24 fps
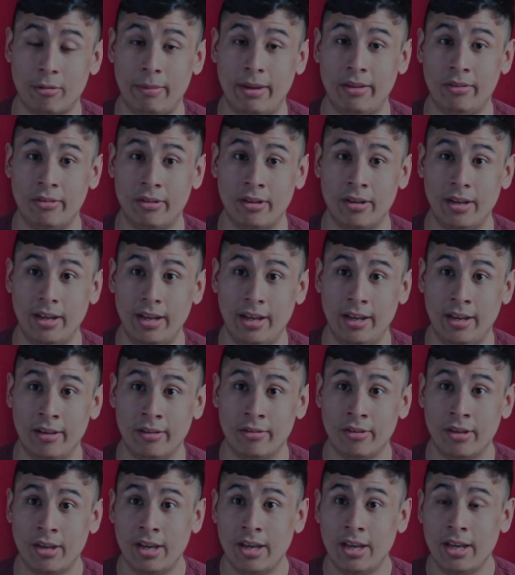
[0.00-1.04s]
Mason
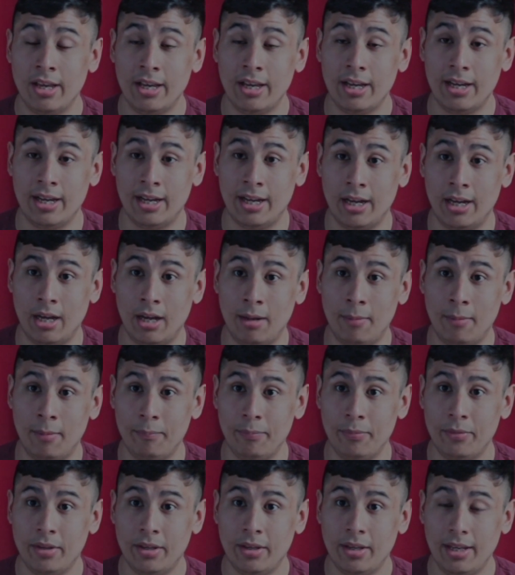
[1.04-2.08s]
is
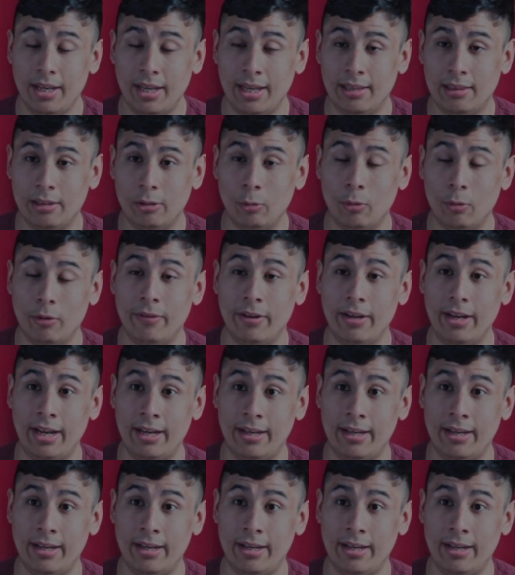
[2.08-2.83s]
in lieu of it,